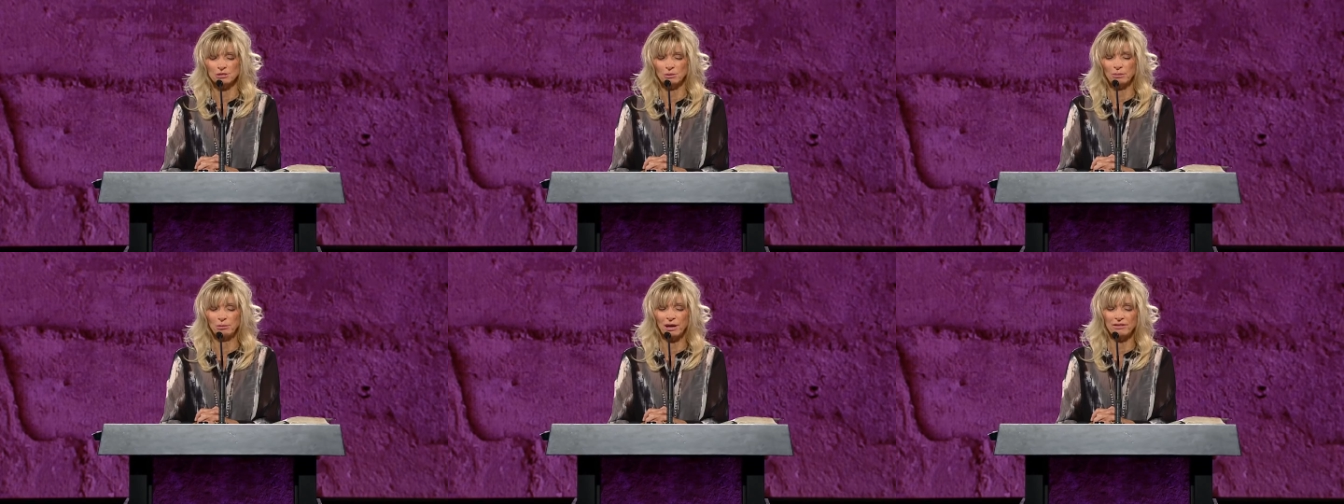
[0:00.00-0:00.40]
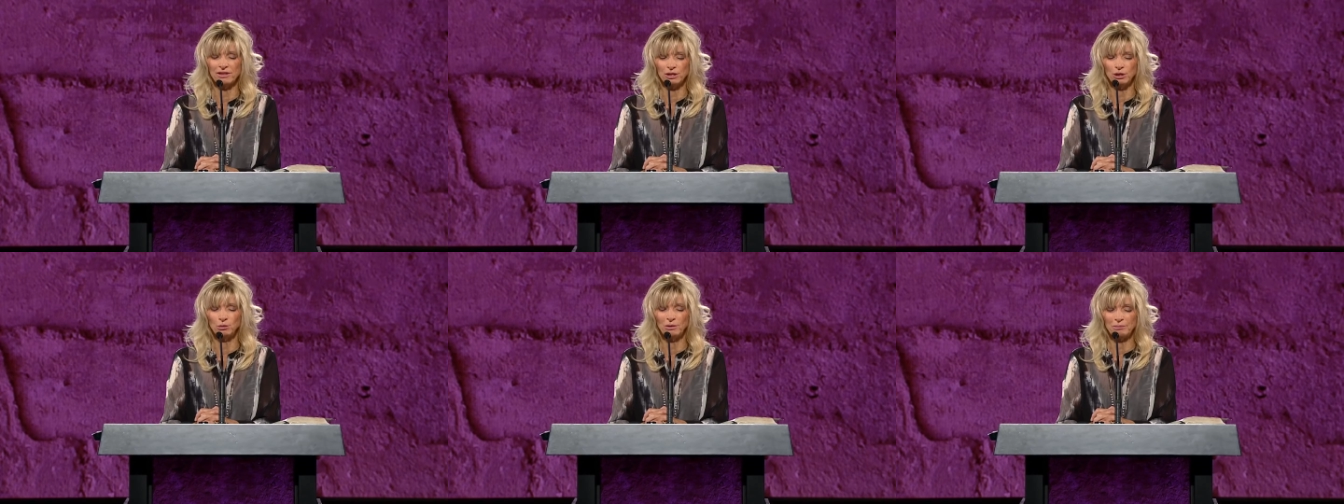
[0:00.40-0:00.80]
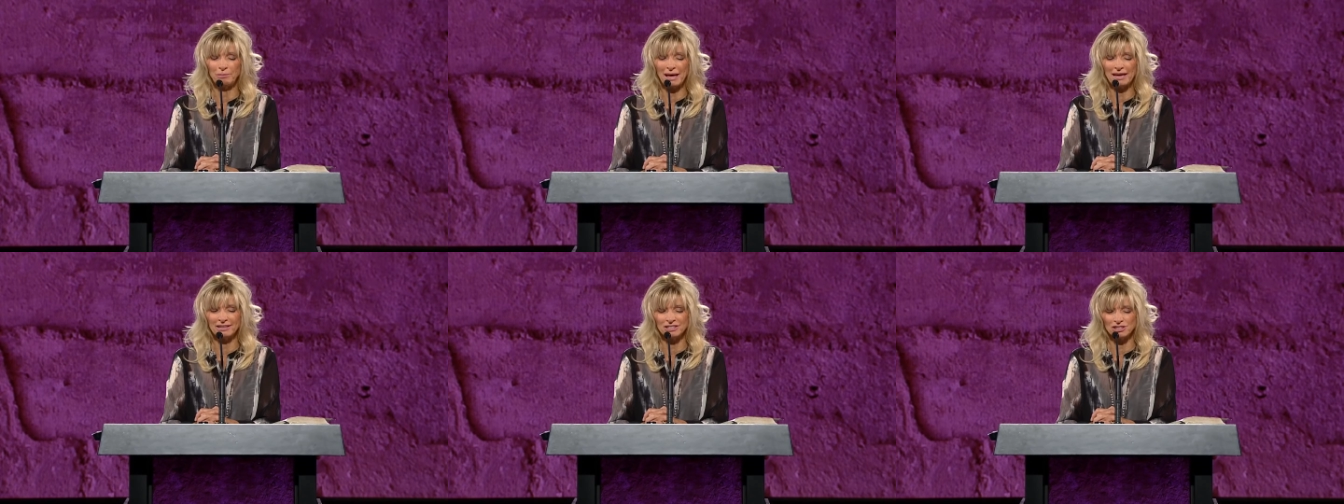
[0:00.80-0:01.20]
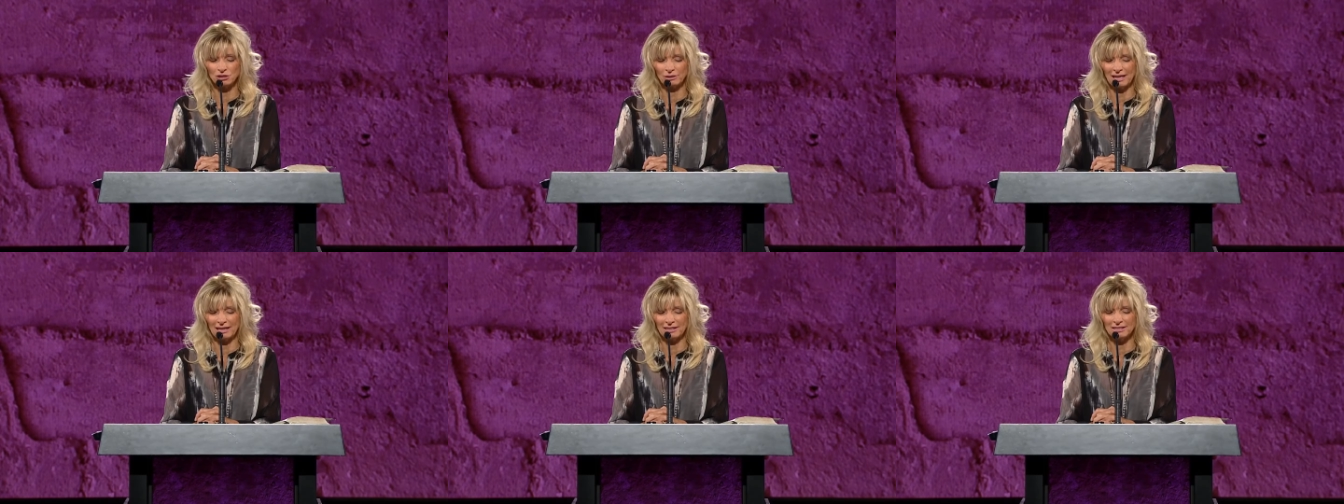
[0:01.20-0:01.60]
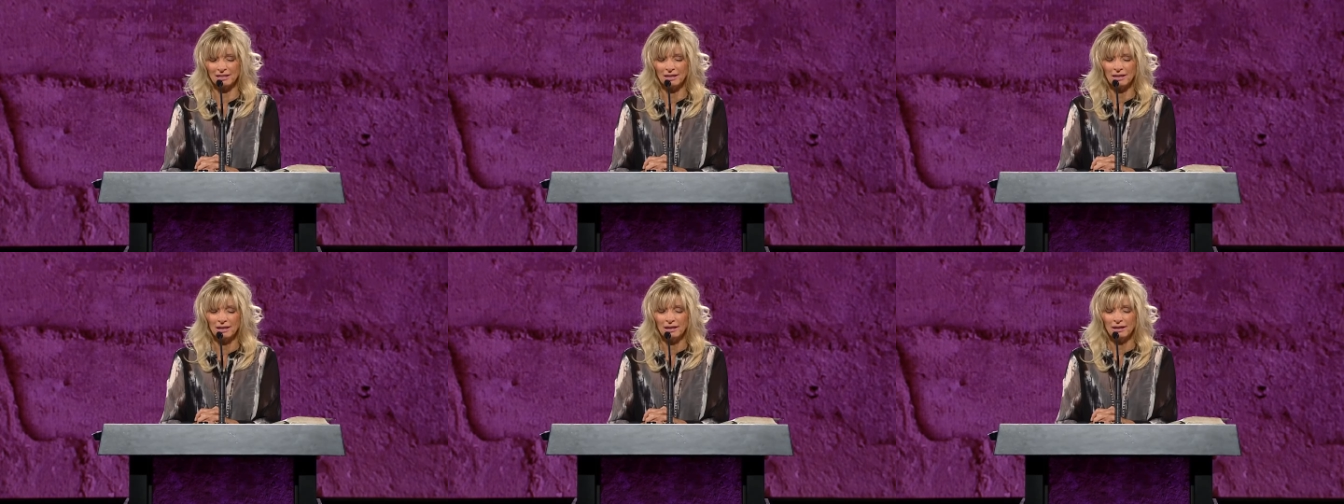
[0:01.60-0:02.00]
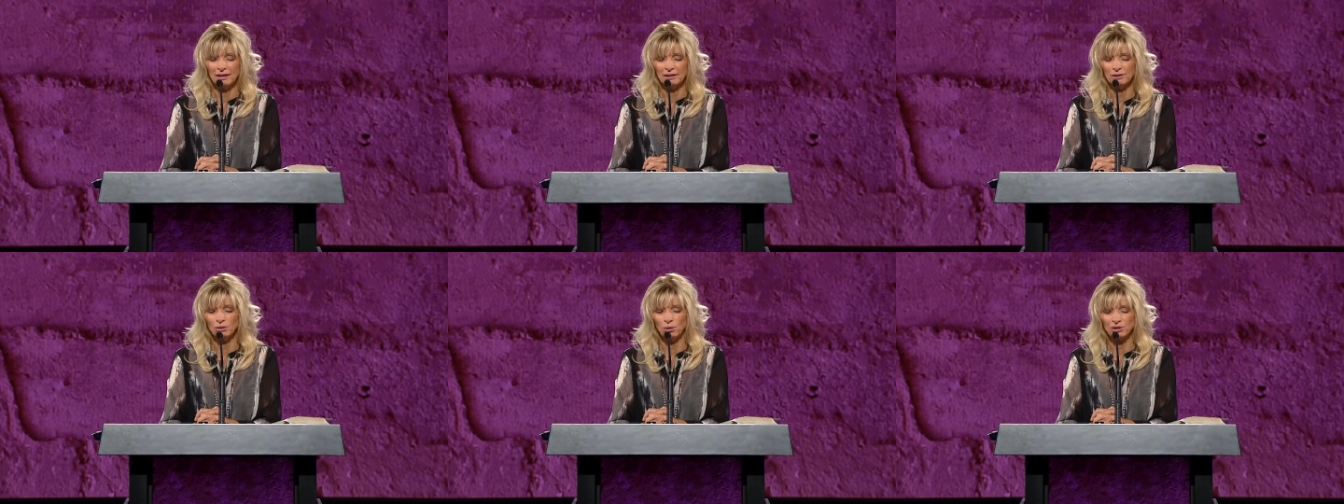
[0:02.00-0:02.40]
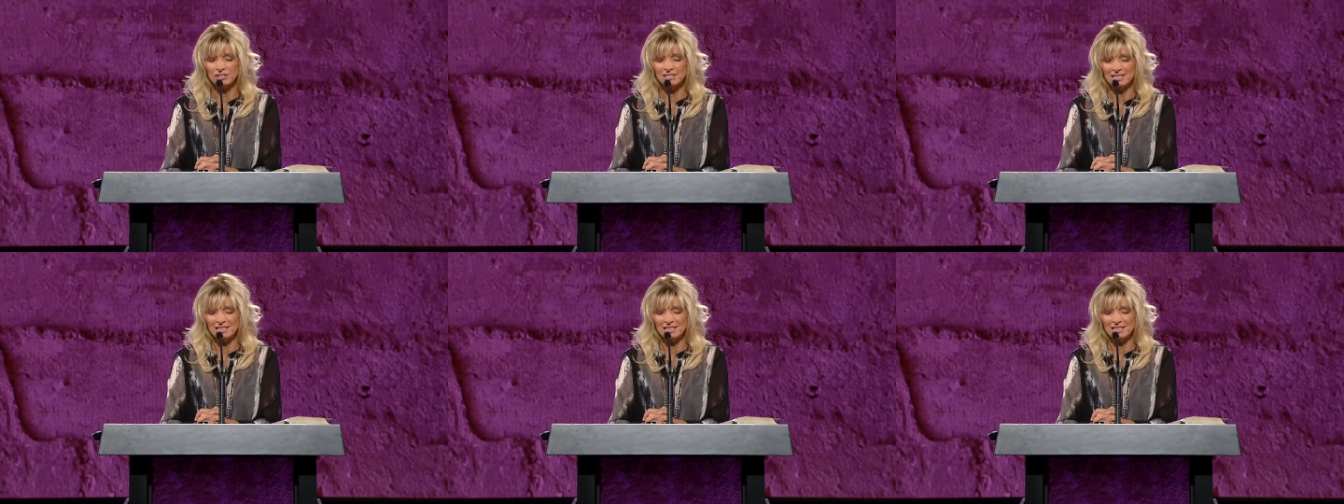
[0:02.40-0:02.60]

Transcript: We pray that you would penetrate Lord,